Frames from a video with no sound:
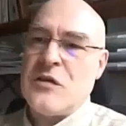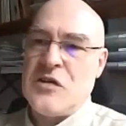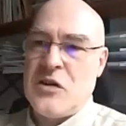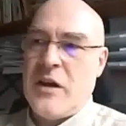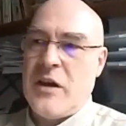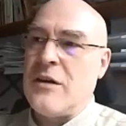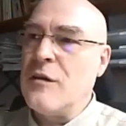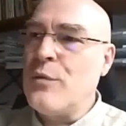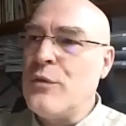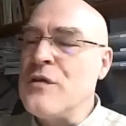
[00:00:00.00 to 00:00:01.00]

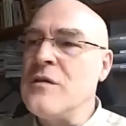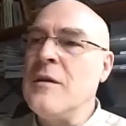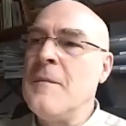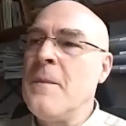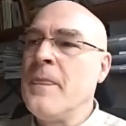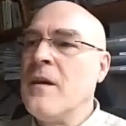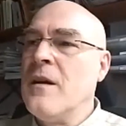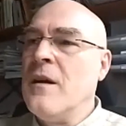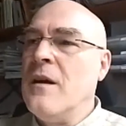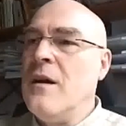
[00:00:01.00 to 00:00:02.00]
scientist person.
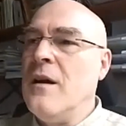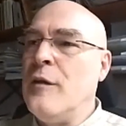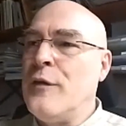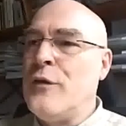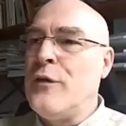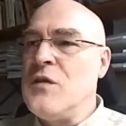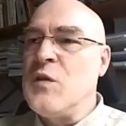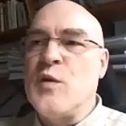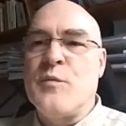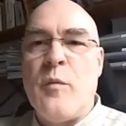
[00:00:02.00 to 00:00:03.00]
And of course,
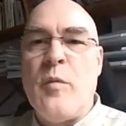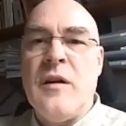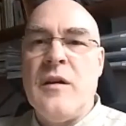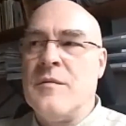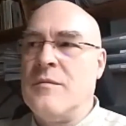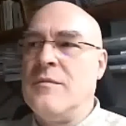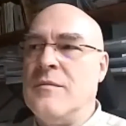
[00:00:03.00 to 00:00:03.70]
this was probably